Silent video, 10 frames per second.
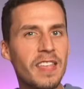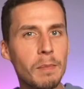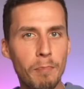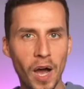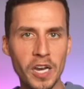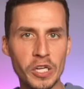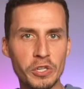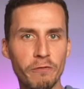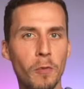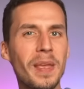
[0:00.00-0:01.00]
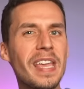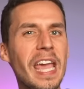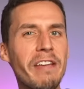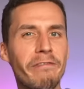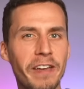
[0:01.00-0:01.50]
then punished for being
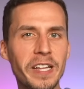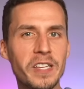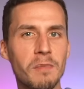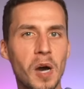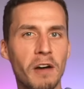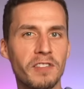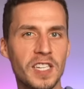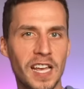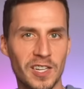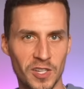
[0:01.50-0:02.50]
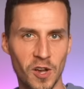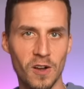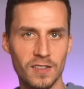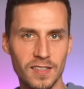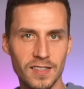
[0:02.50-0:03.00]
a victim of said
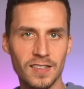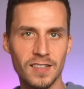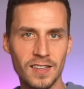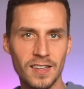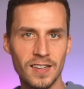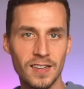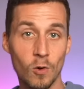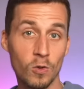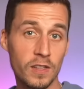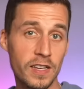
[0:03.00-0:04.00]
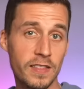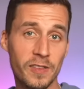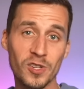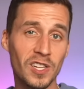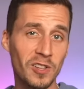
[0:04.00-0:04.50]
assault. Only
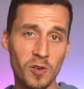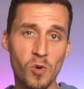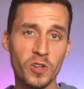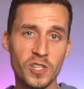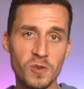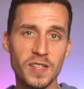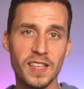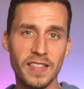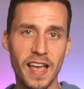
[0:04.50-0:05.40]
there's a little more to it than